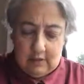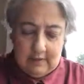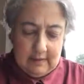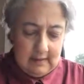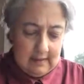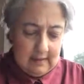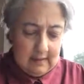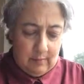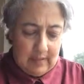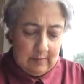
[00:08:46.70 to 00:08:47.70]
one, this is
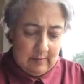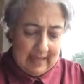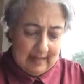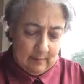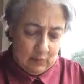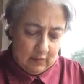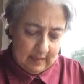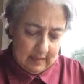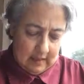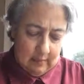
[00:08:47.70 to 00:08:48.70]
the big bad
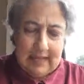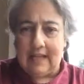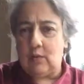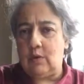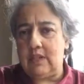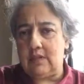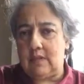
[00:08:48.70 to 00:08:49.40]
boy, the Black Widow